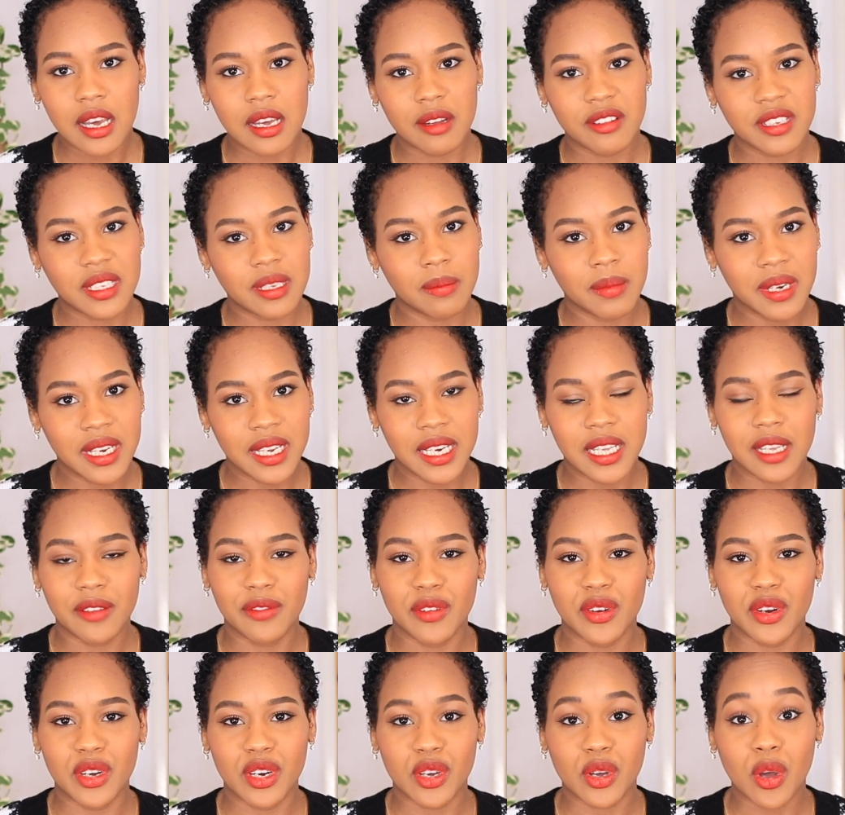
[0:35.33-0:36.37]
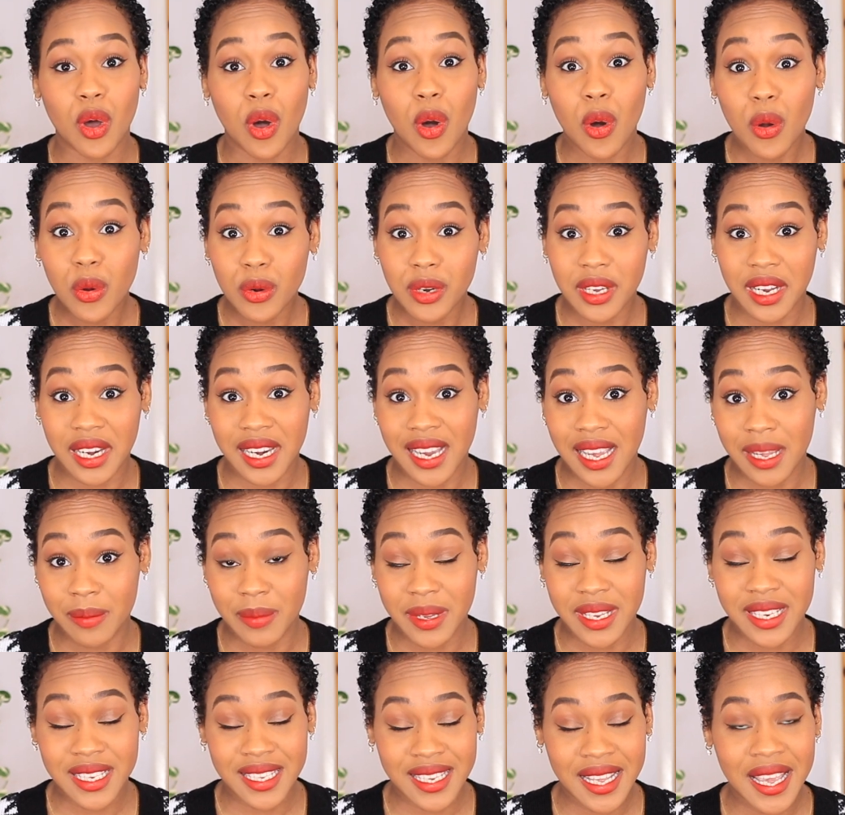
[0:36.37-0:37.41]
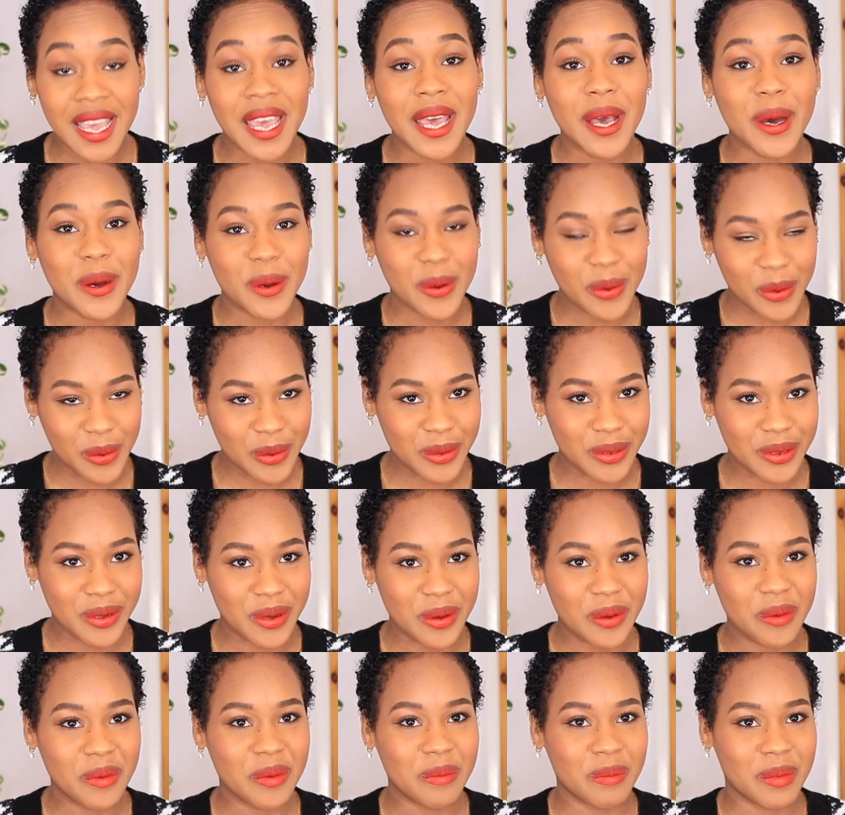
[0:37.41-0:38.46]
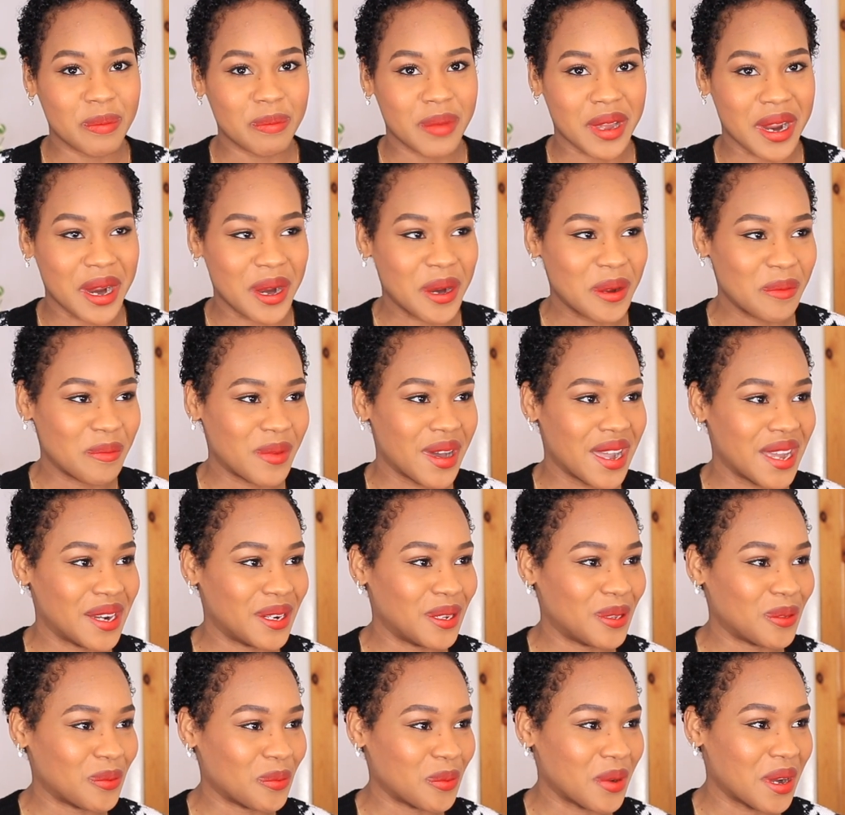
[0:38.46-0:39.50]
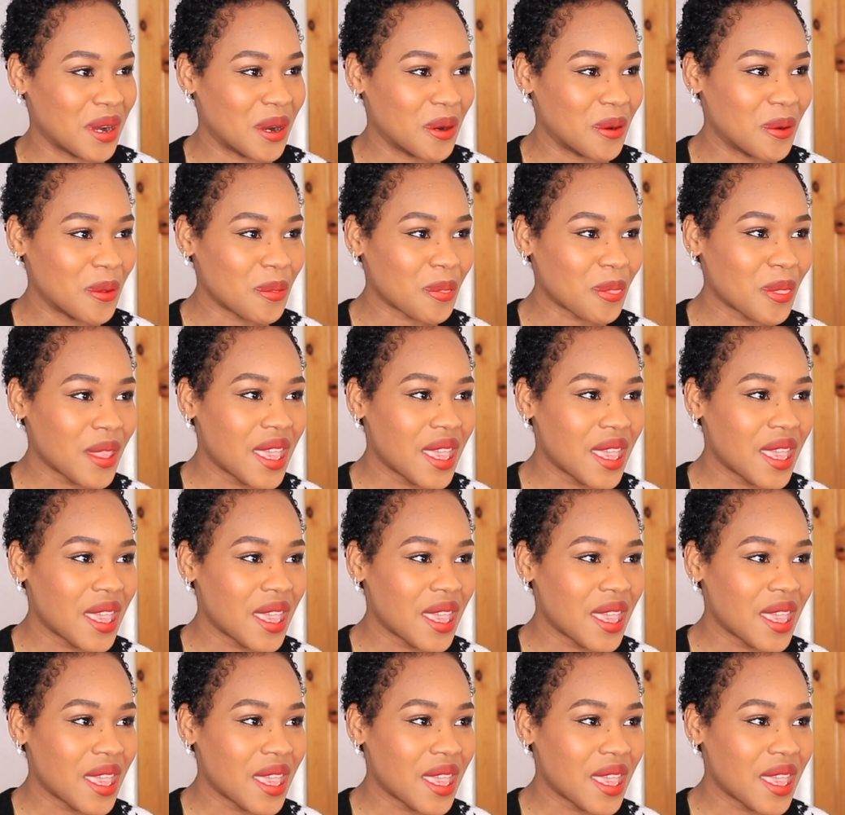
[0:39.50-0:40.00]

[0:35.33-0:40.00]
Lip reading: Similarly, if you're in a colder climate, also bear in mind as well,